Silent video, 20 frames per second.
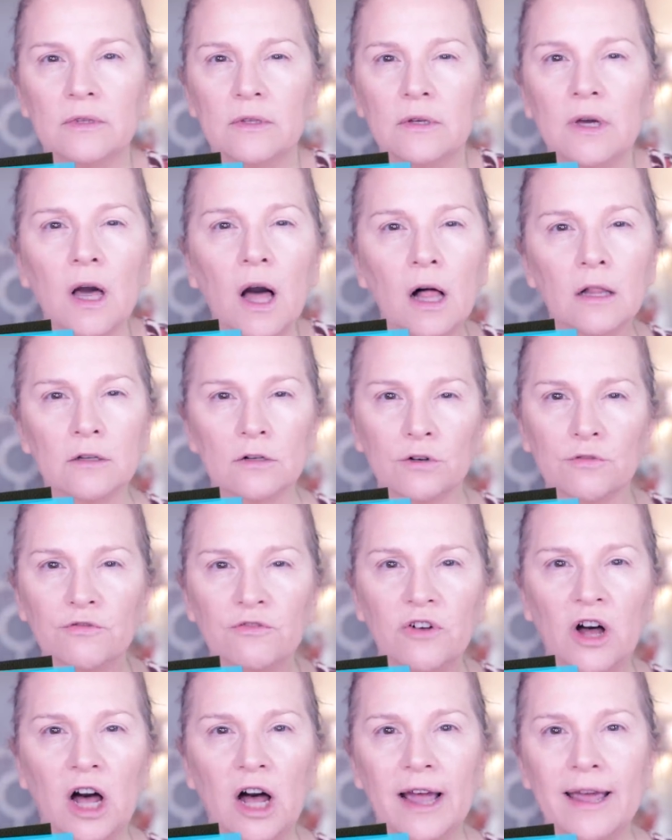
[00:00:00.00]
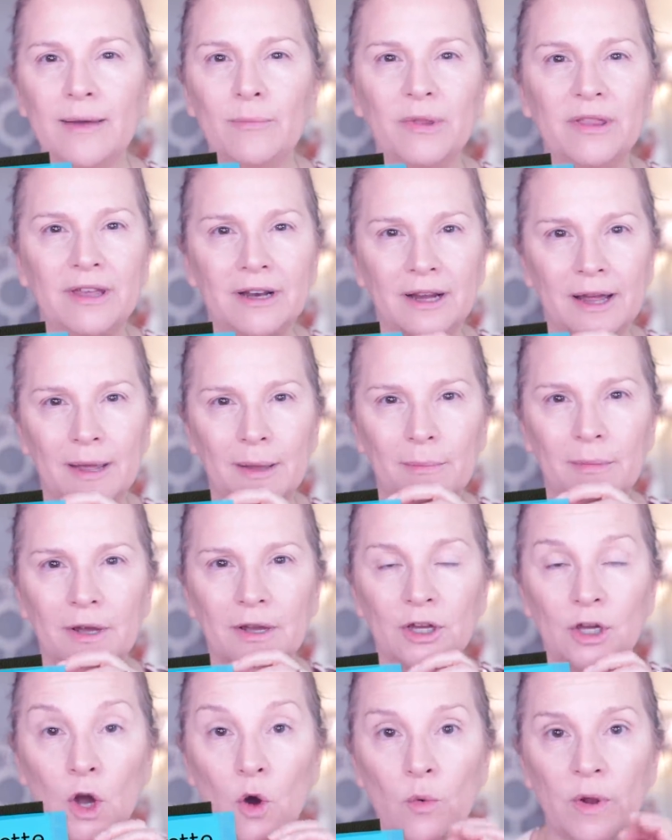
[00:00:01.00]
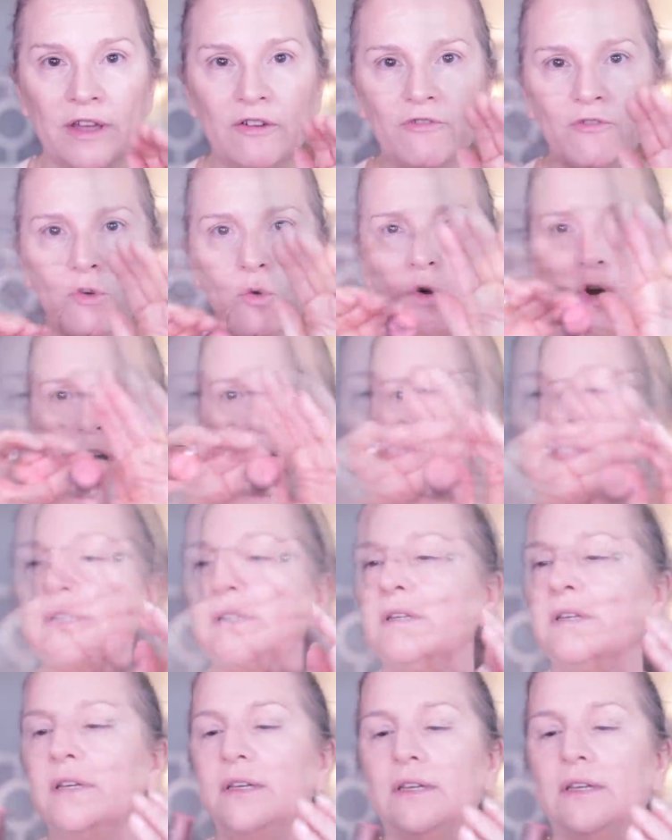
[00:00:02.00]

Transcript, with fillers: color, vibe that I'm going for. Yes.